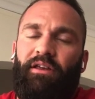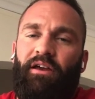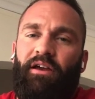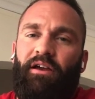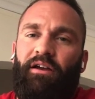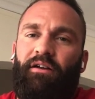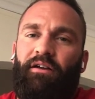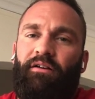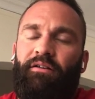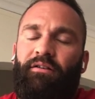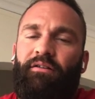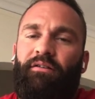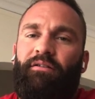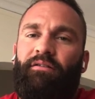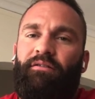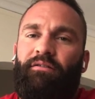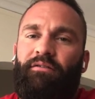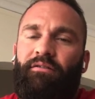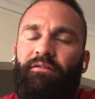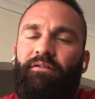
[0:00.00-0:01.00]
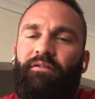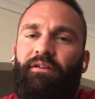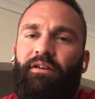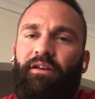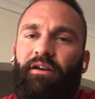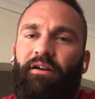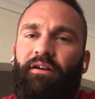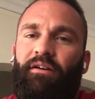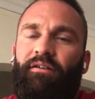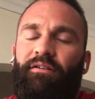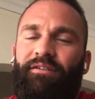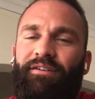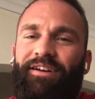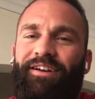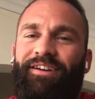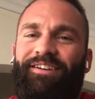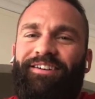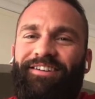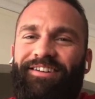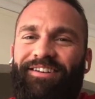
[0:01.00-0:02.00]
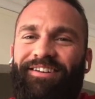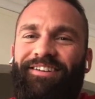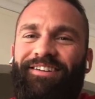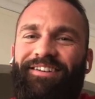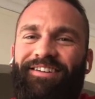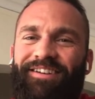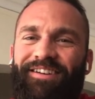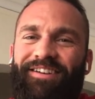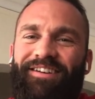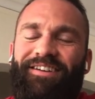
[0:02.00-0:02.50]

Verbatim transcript: yeah. understand. I got you. Okay, yeah. That makes sense.